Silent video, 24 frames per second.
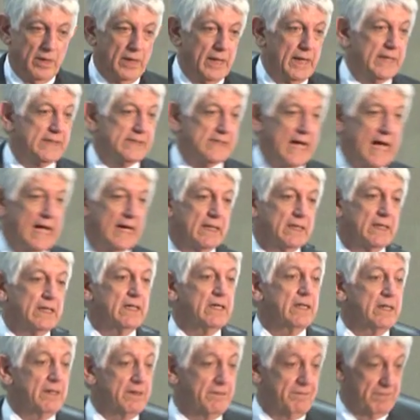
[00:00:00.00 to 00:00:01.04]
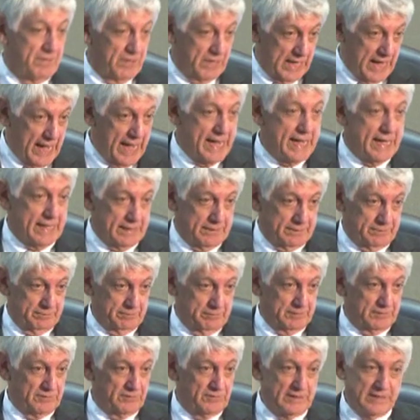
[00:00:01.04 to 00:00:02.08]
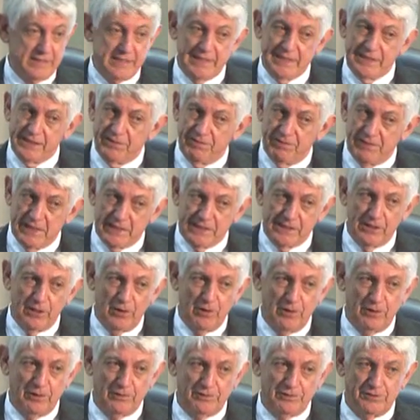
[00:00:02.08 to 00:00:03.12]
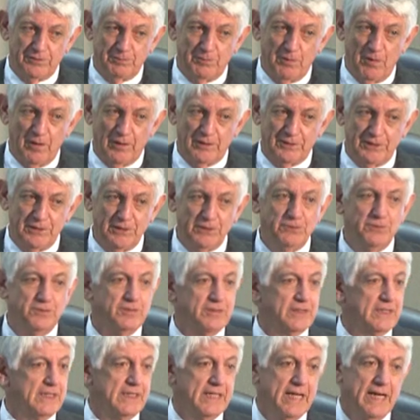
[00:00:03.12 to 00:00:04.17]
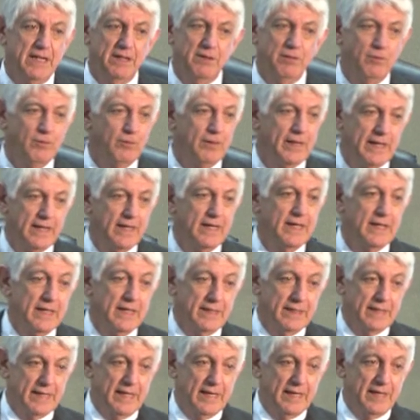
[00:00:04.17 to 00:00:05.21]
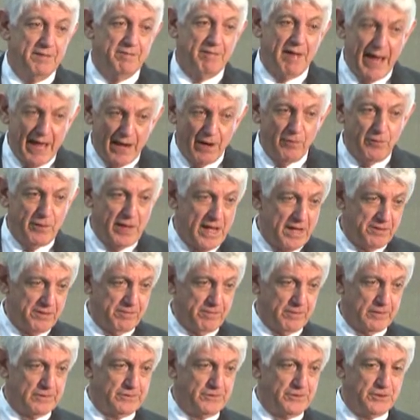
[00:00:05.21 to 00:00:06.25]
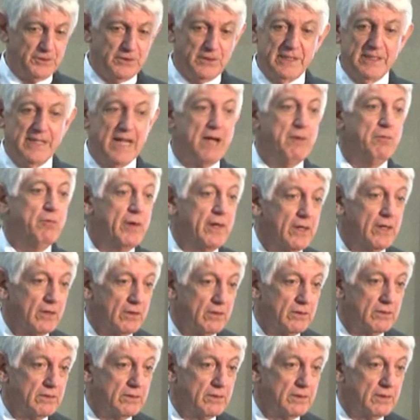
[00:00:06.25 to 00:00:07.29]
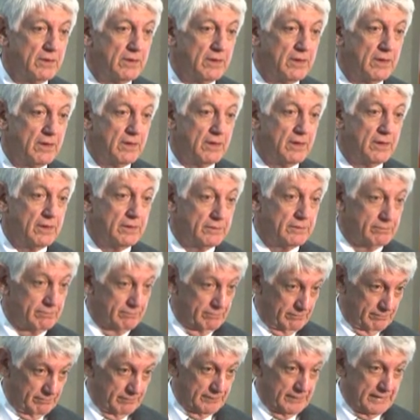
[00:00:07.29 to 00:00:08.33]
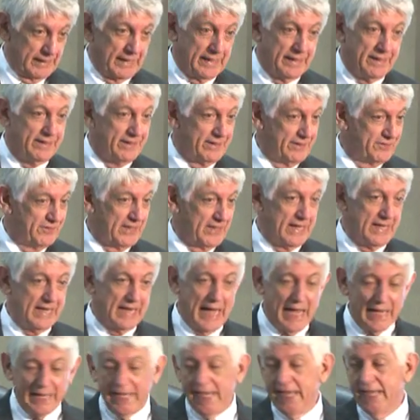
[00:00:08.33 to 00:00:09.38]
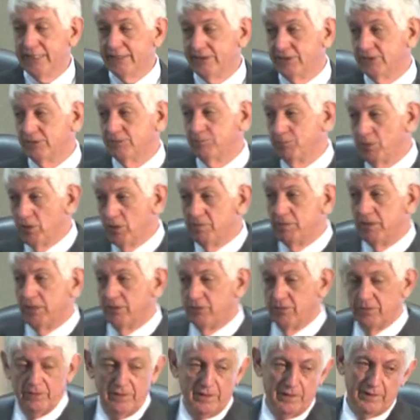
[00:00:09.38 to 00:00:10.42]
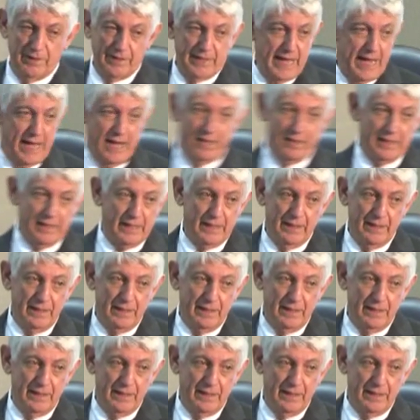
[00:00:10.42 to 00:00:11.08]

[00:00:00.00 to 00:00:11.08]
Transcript: Exactly, if you can. But see, these defense lawyers are smart too. See, they don't if I don't ask for a jury, they will. And you see, and I can't just move it to another county.